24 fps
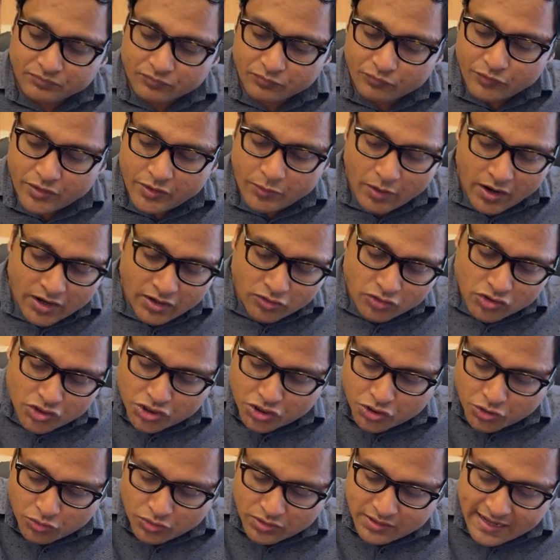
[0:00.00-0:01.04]
we want to
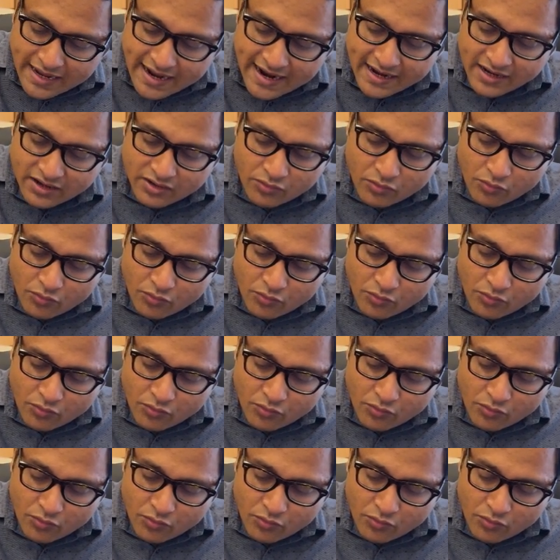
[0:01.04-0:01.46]
show that